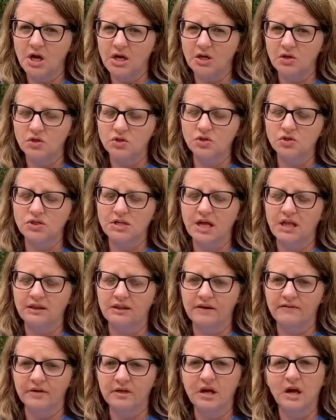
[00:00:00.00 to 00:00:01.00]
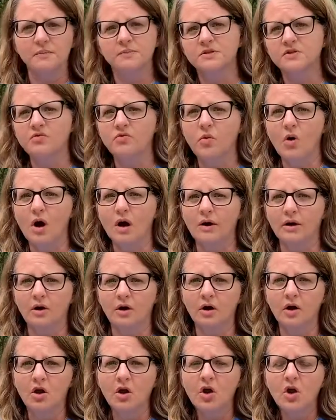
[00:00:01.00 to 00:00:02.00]
I use 11 cups of
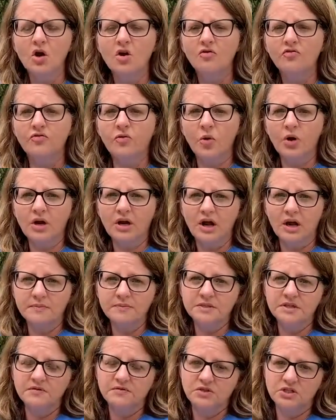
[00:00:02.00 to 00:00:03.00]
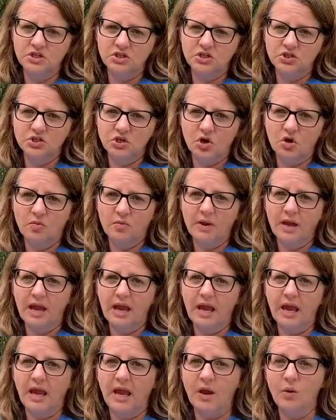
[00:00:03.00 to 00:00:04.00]
water, 4 cups of dish soap,
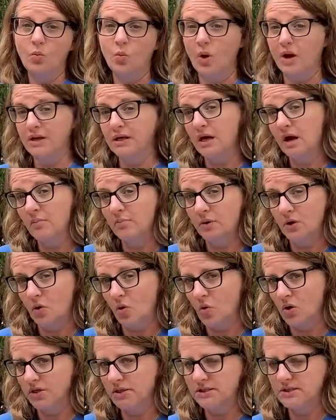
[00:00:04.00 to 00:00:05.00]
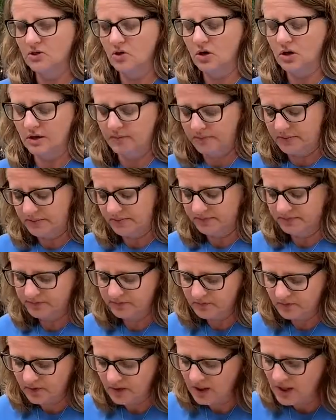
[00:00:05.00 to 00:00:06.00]
and 1 cup of corn syrup.
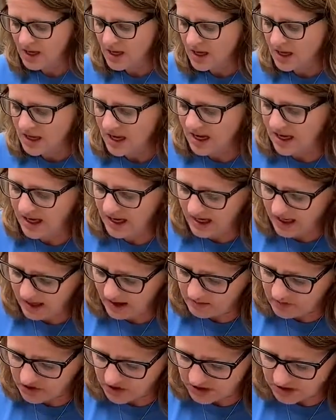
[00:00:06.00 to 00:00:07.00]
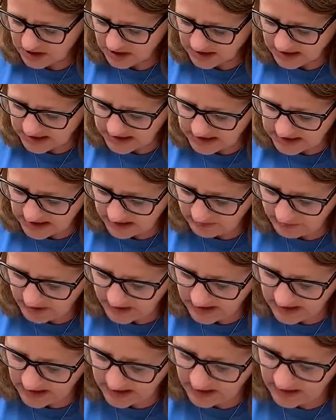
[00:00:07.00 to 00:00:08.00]
And I'm just going to dip
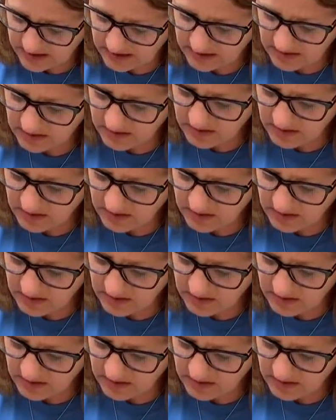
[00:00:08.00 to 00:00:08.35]
it in,